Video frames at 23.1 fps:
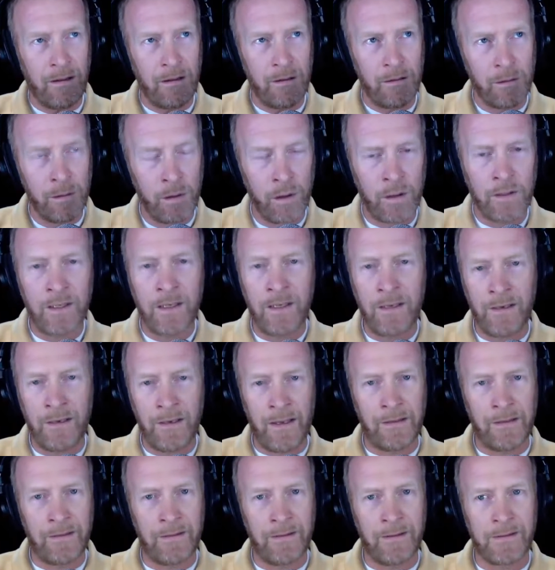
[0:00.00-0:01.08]
looking
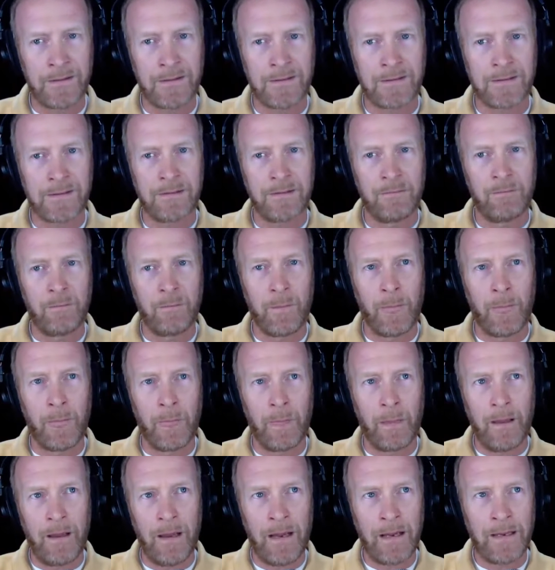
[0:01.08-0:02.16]
at this,
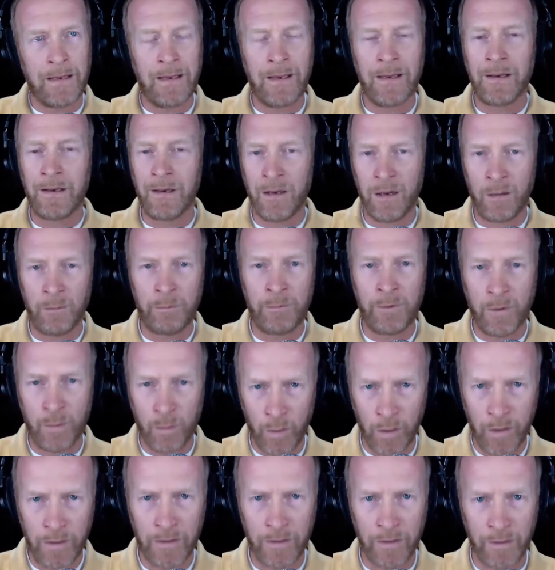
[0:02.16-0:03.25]
I can't help but
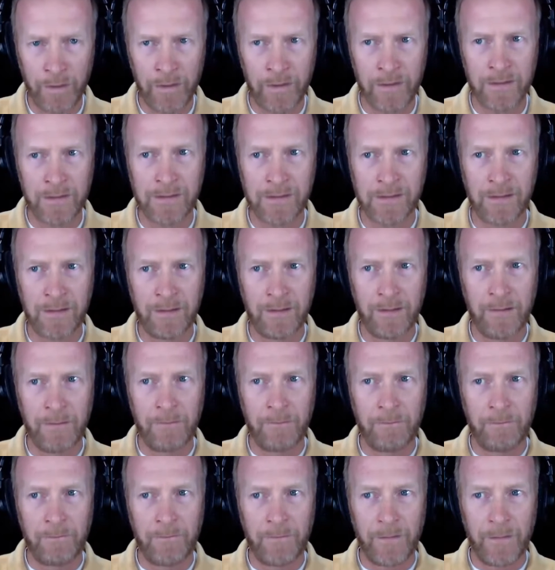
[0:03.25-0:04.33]
wonder is
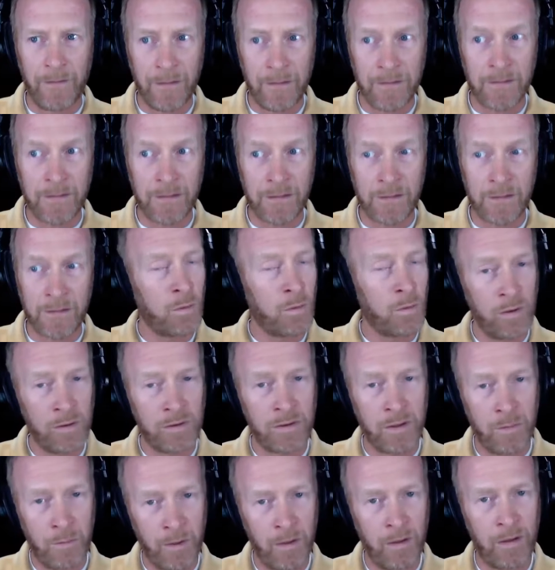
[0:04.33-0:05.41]
this what we're
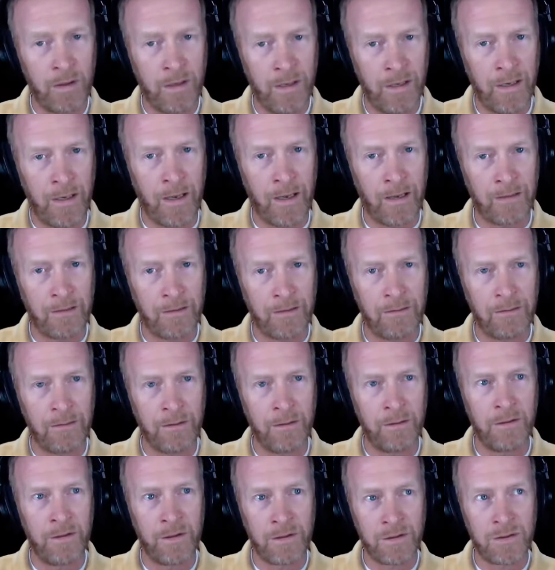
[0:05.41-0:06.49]
to be looking at?
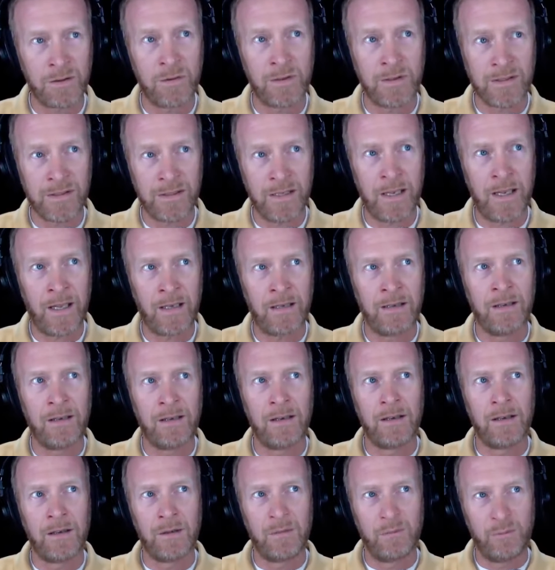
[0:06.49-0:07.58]
Yeshua said,
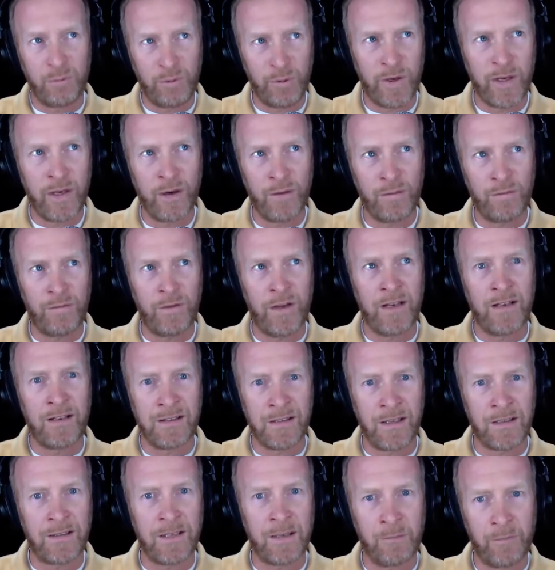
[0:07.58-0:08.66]
pray your flight does
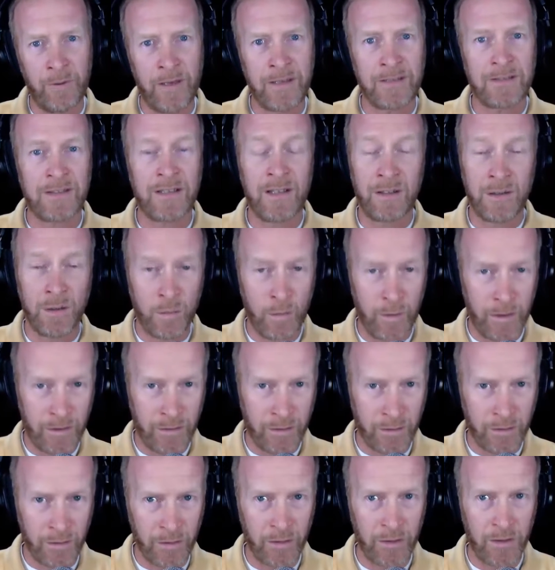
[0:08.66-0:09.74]
not take place in the
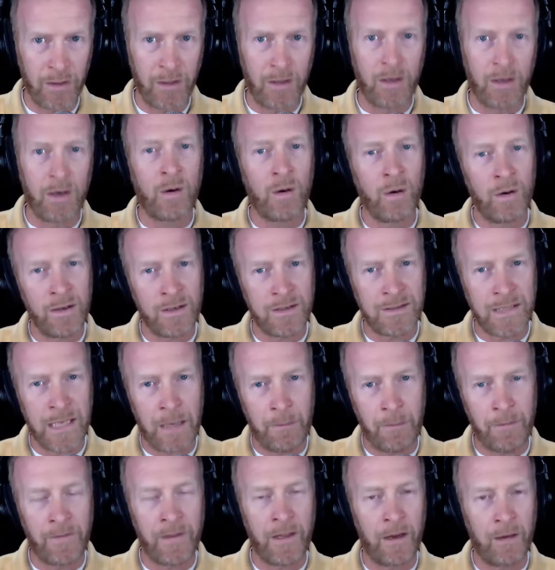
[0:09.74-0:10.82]
winter or in the
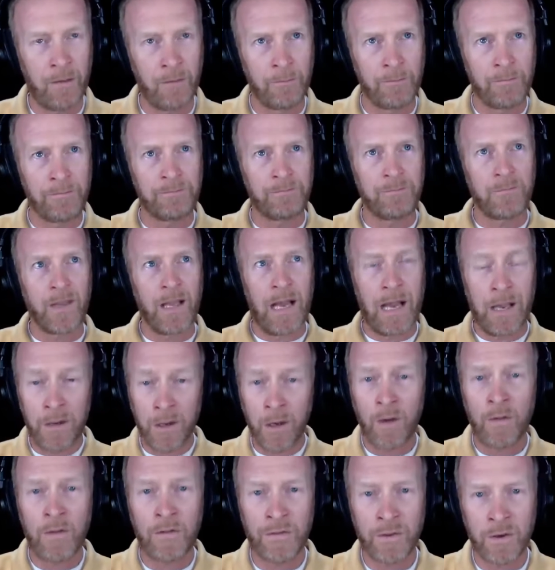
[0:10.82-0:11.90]
Sabbath. Now, I
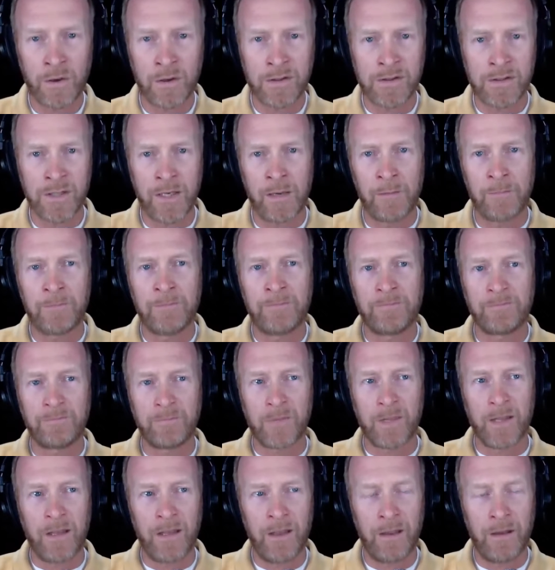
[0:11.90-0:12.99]
know that there are some
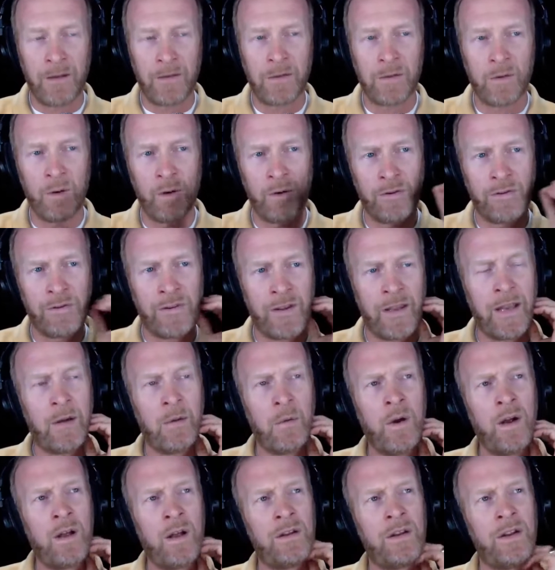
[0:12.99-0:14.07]
who will say,
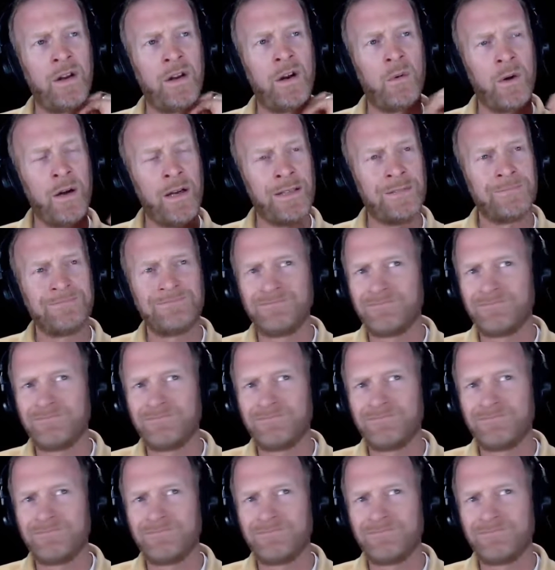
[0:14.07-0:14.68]
well, you know what?